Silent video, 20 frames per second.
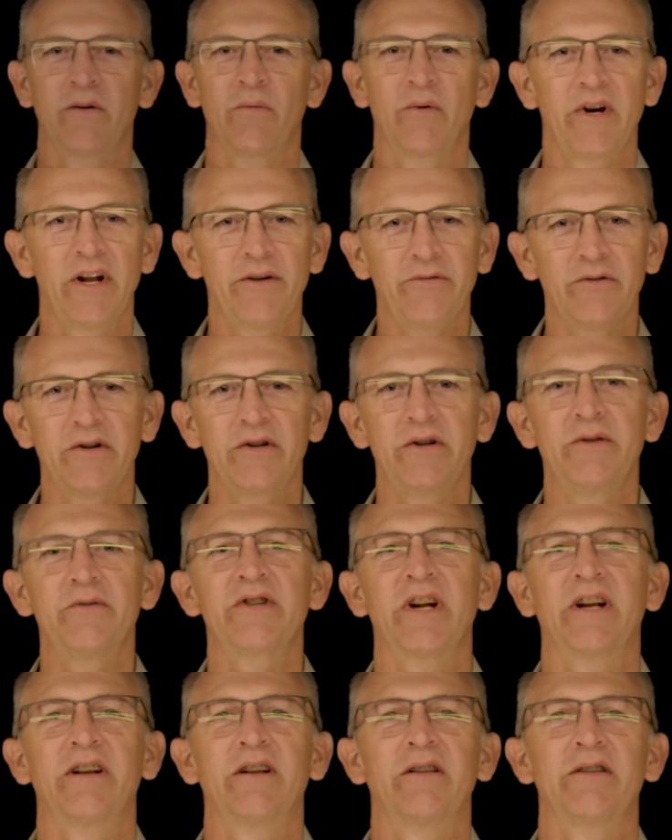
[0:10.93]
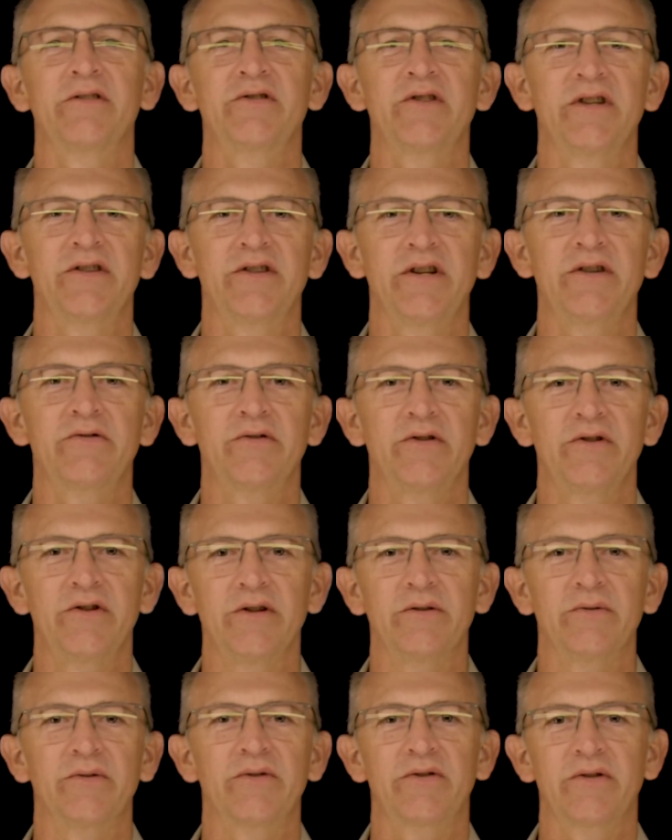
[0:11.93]
Whenever a new technology is
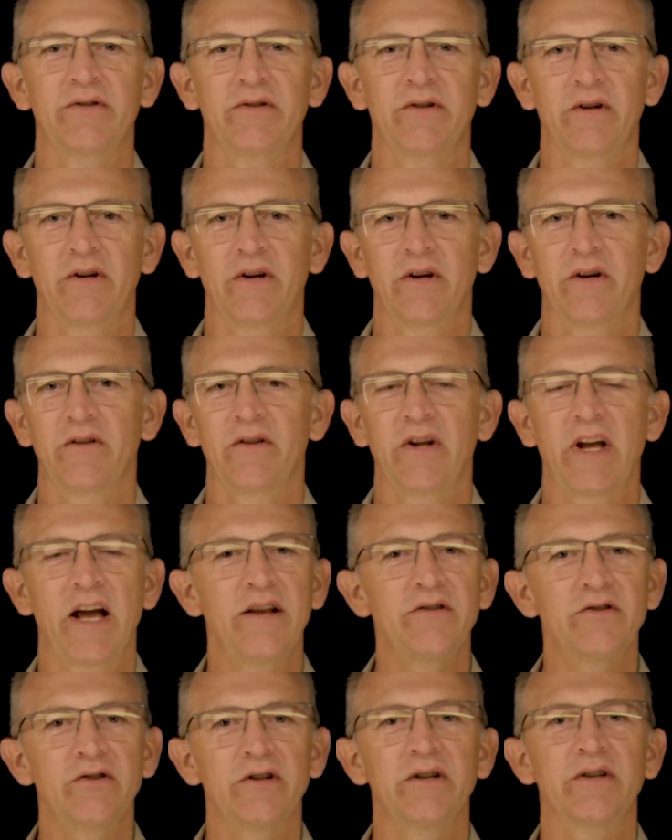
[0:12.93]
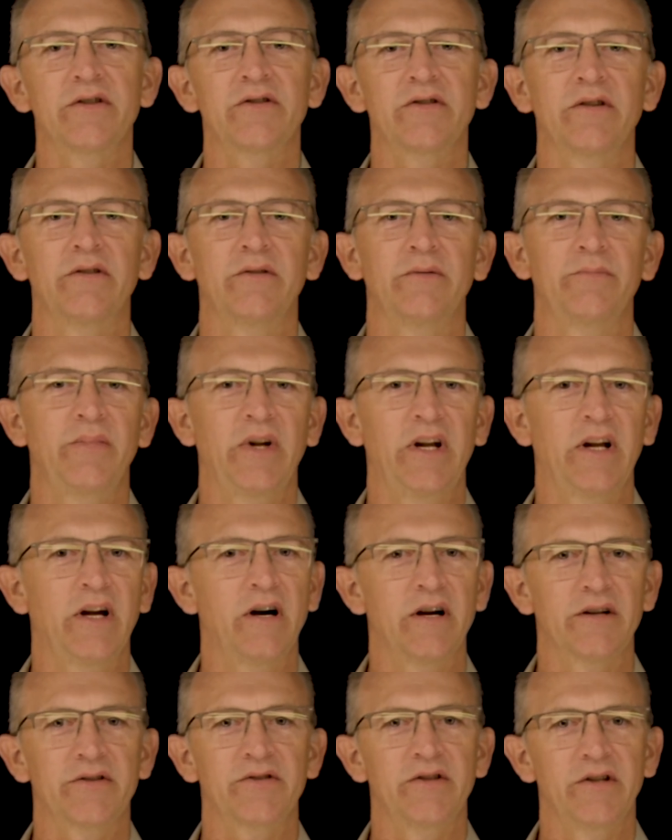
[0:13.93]
introduced, the engineers that are being
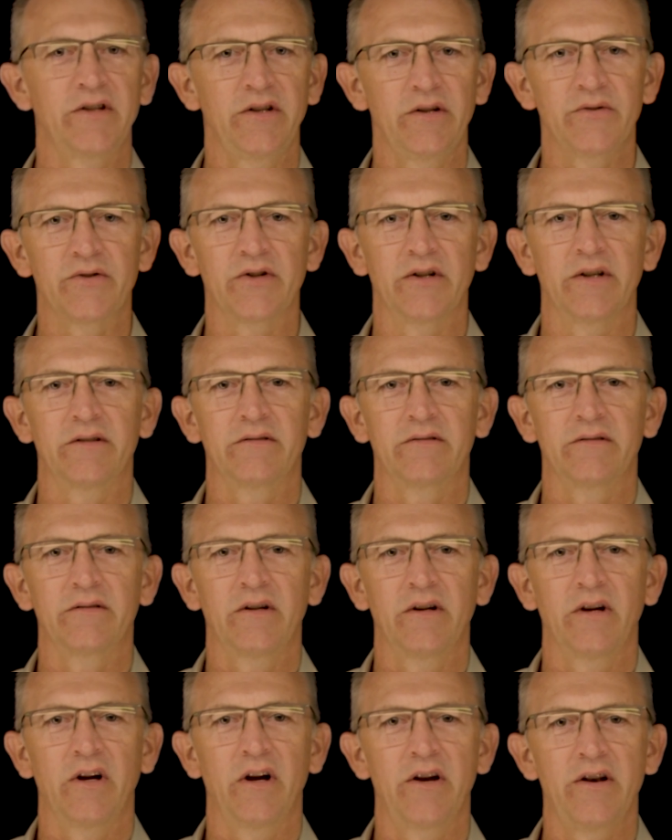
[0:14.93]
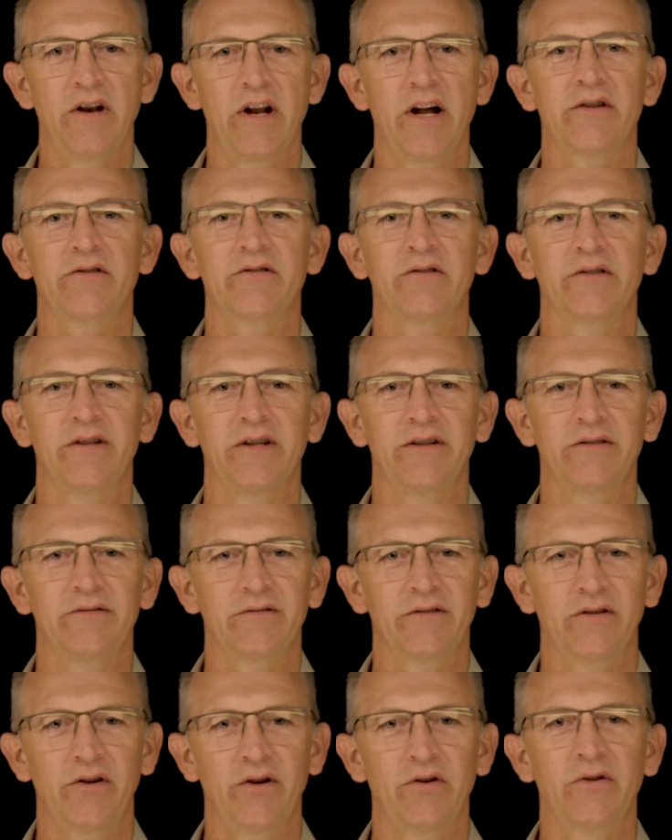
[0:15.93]
asked to use it are naturally
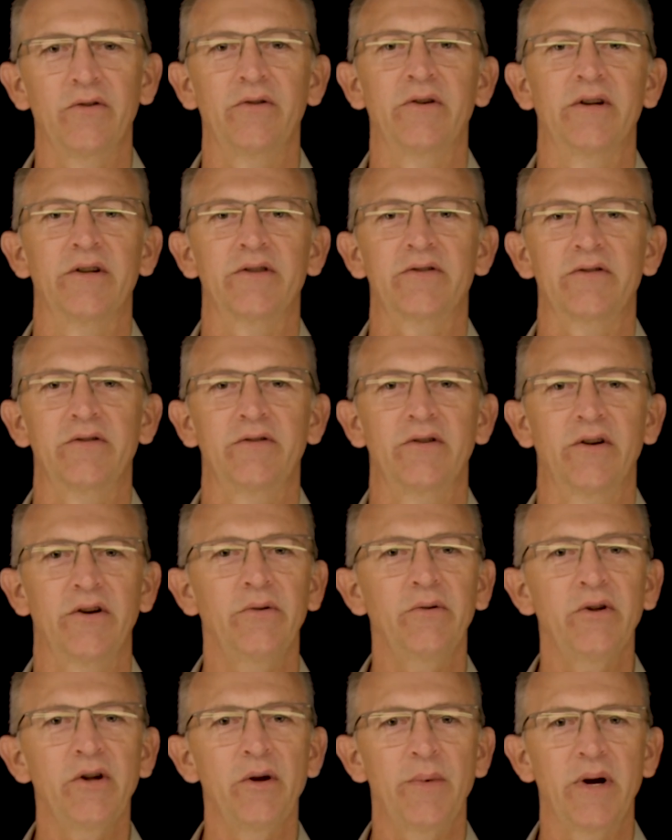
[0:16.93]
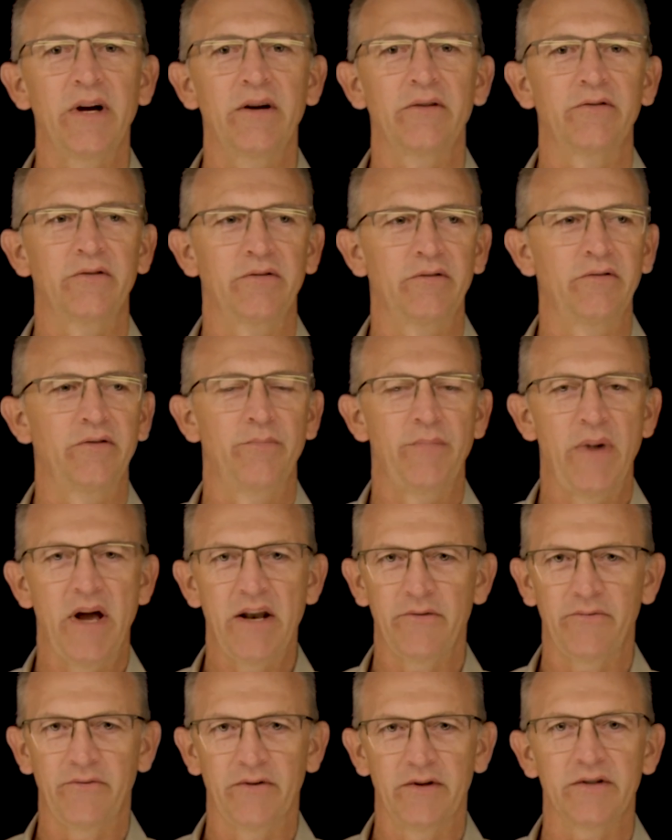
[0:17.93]
curious not only about the
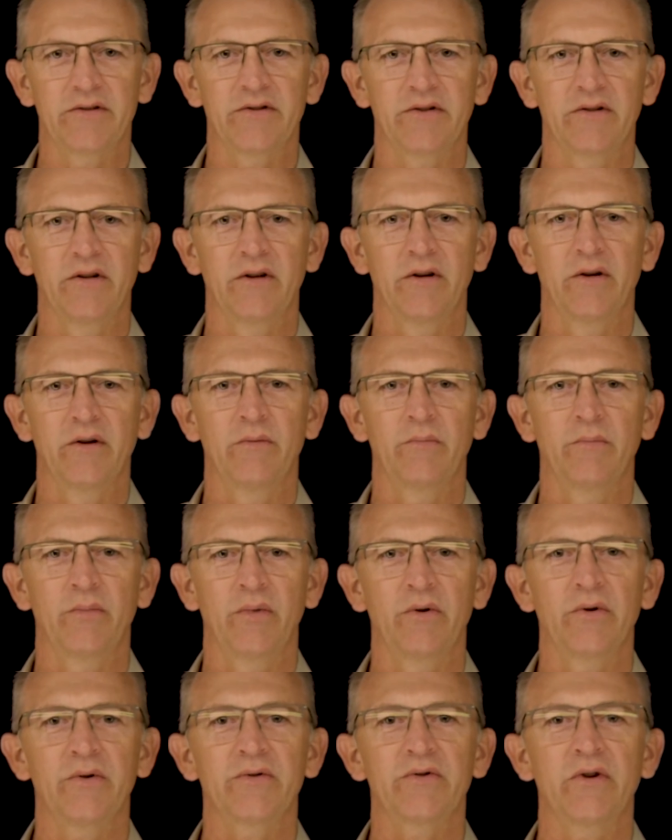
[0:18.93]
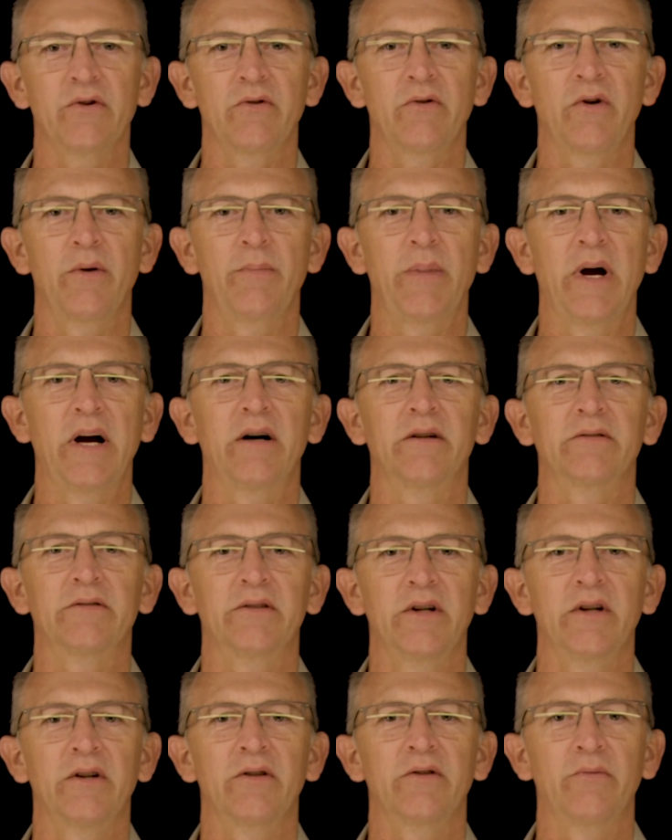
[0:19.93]
benefits, but also about
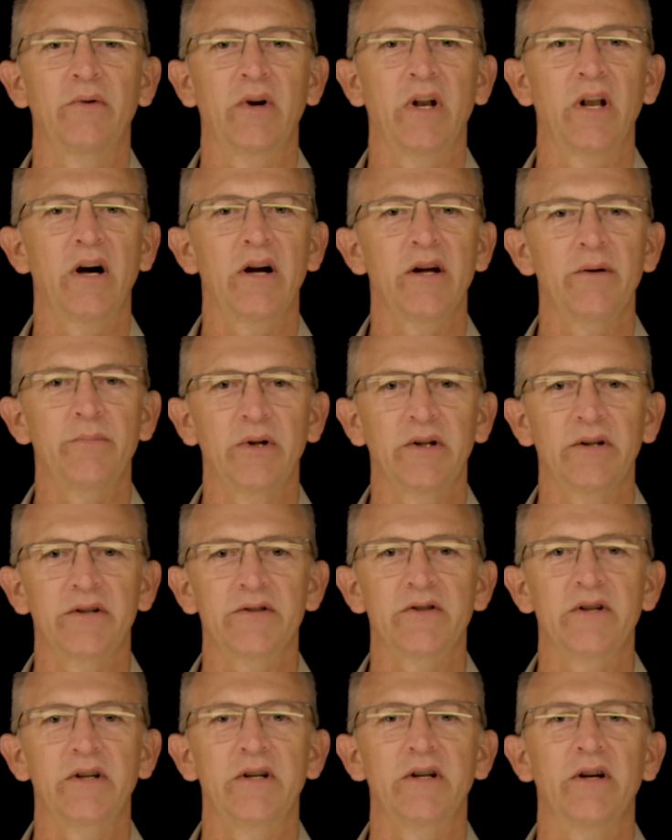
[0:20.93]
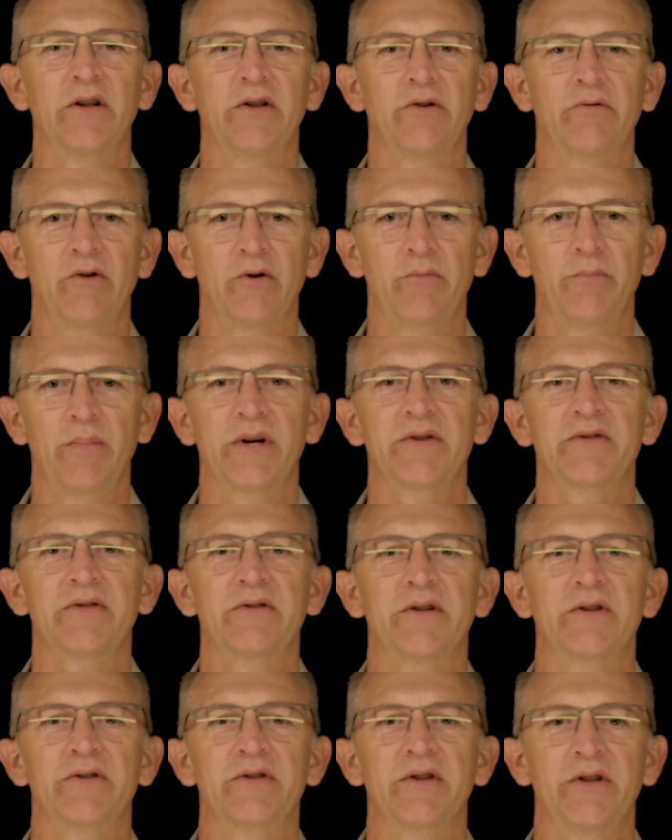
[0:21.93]
the reliability and the
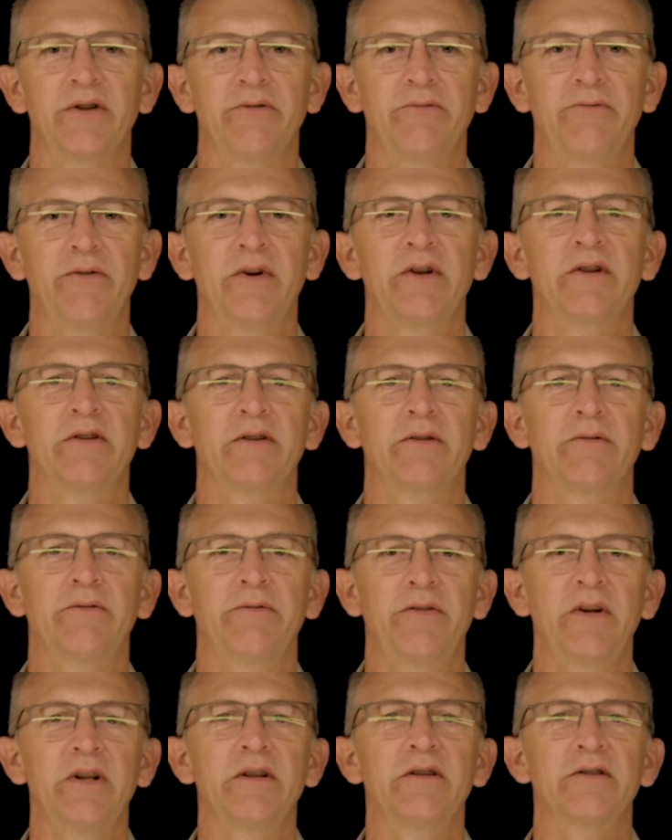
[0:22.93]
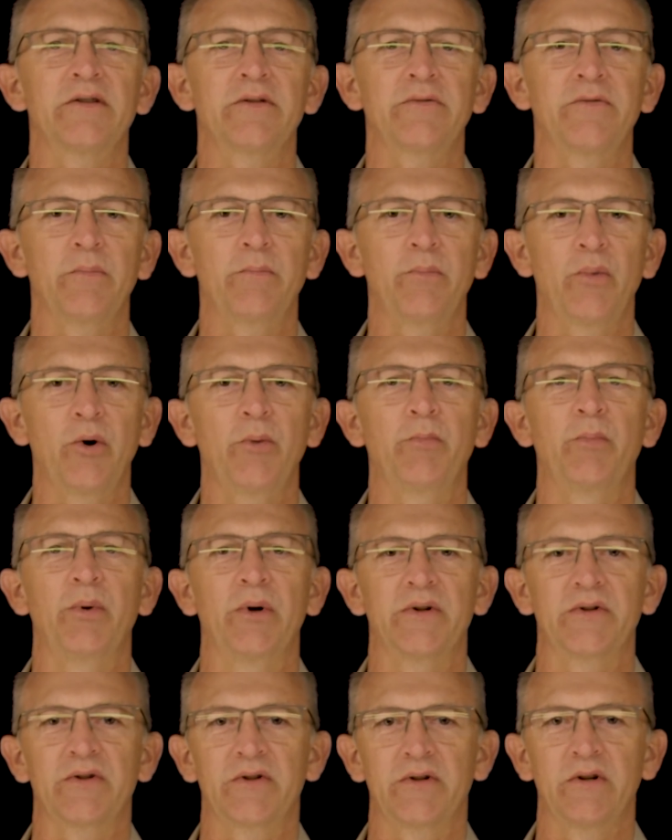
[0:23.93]
robustness and the fitness for
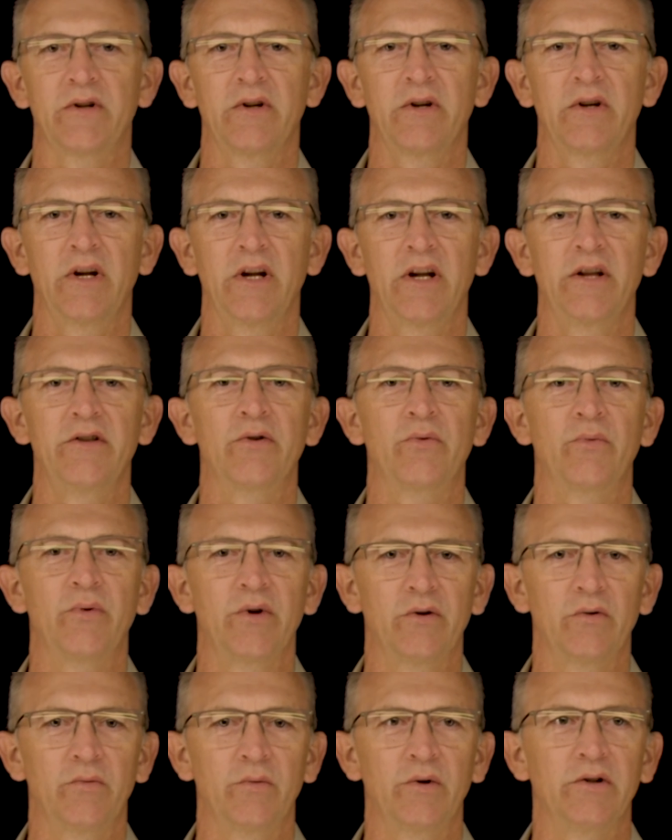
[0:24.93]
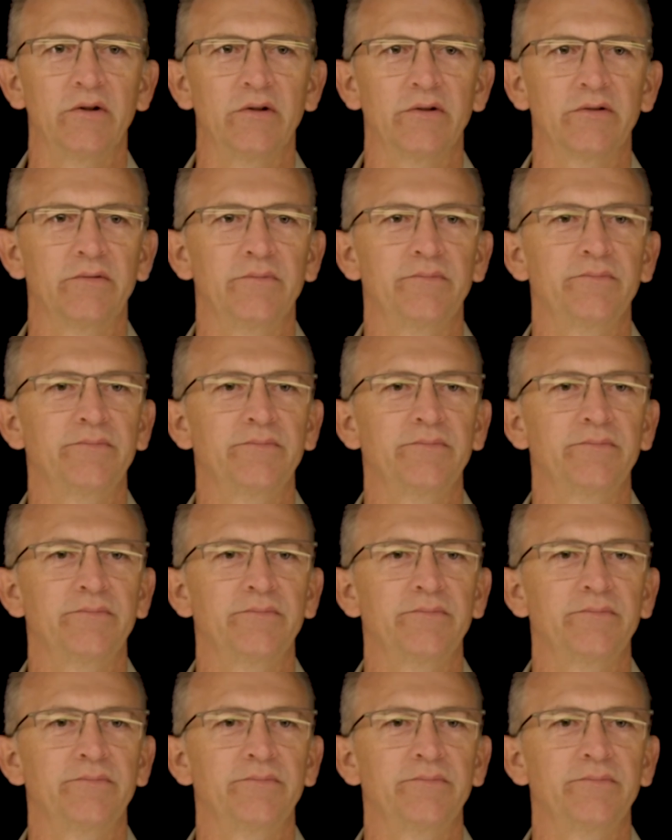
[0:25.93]
purpose in the real world.